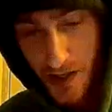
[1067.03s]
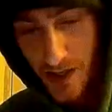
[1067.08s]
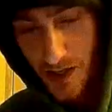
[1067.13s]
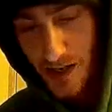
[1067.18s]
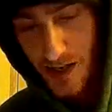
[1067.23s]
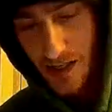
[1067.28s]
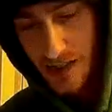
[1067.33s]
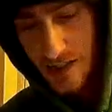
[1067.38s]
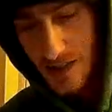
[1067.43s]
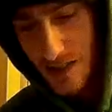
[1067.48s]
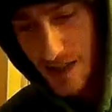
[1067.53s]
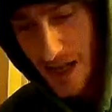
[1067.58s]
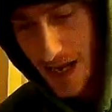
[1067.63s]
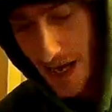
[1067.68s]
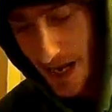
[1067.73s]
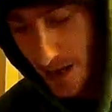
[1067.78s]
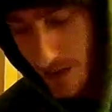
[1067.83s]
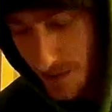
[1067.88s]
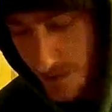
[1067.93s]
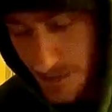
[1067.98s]
connect to
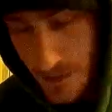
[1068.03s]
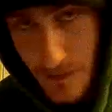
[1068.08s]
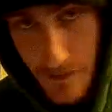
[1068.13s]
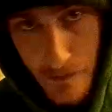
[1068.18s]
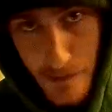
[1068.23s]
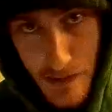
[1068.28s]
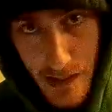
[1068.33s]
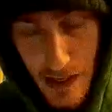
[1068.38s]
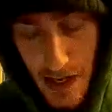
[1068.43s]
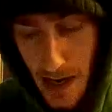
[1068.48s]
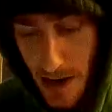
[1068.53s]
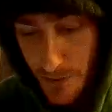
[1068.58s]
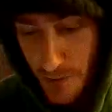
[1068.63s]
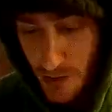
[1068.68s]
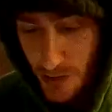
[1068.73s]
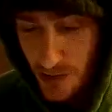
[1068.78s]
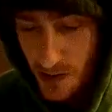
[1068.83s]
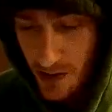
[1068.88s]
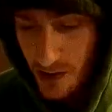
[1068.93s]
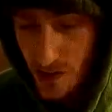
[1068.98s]
that. After
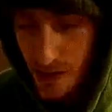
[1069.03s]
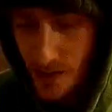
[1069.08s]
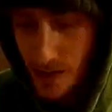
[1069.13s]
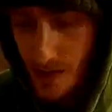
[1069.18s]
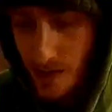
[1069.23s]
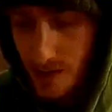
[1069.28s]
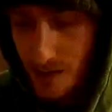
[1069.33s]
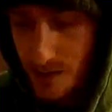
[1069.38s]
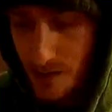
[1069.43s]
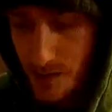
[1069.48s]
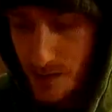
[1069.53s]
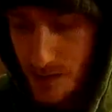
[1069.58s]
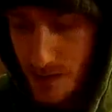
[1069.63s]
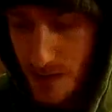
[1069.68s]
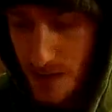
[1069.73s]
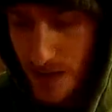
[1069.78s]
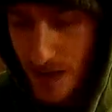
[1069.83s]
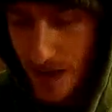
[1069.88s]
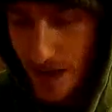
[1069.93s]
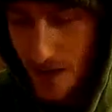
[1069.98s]
you're done connecting to
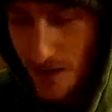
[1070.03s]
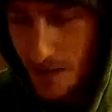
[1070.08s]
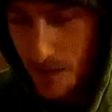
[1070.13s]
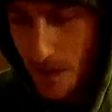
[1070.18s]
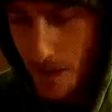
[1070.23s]
that,